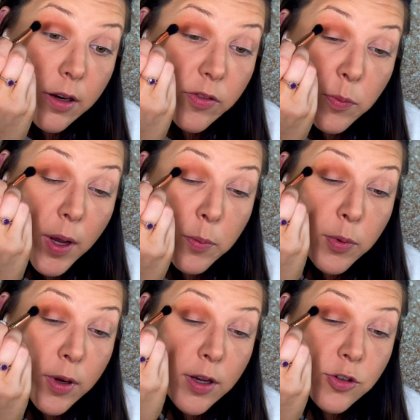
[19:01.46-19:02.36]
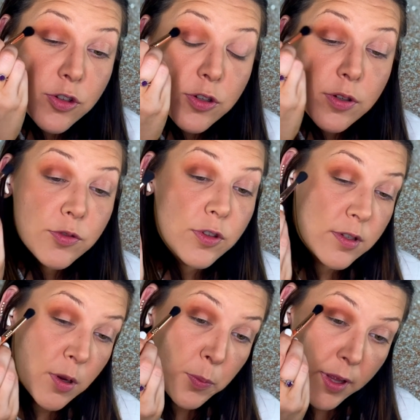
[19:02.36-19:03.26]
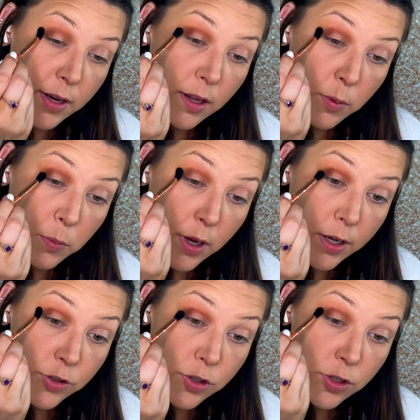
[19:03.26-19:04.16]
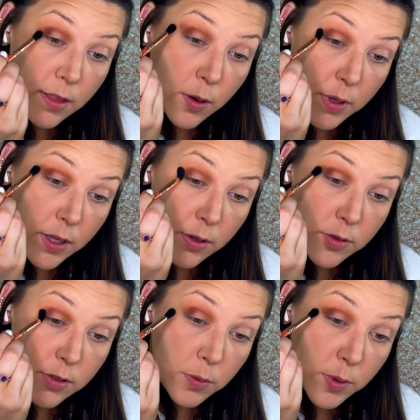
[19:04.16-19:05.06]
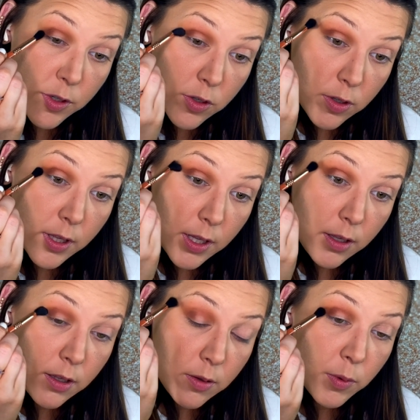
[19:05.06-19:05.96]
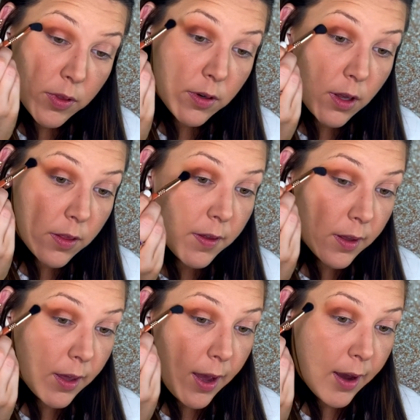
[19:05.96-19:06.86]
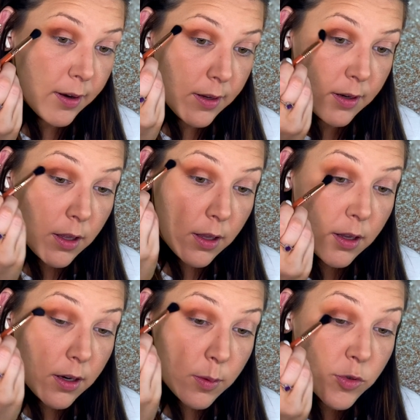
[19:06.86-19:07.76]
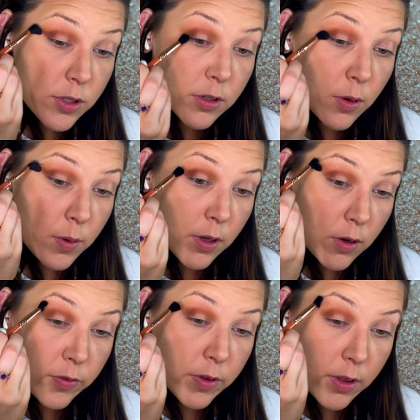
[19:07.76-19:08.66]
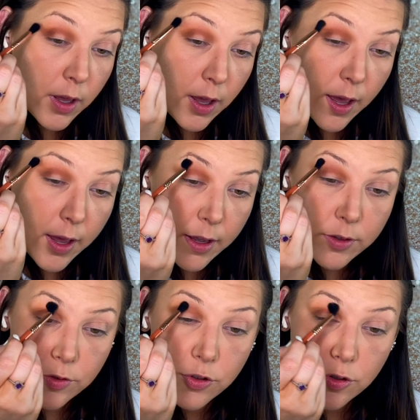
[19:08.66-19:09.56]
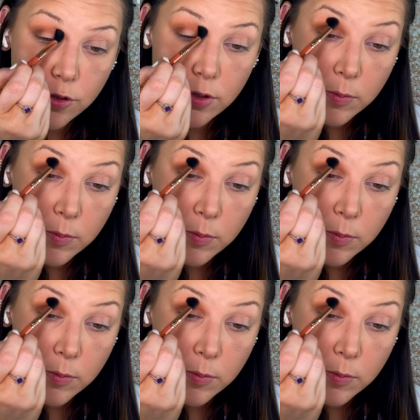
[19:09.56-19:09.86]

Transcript: of my brush, just a blending brush that we used originally with nothing added, and I'm just going over the edge,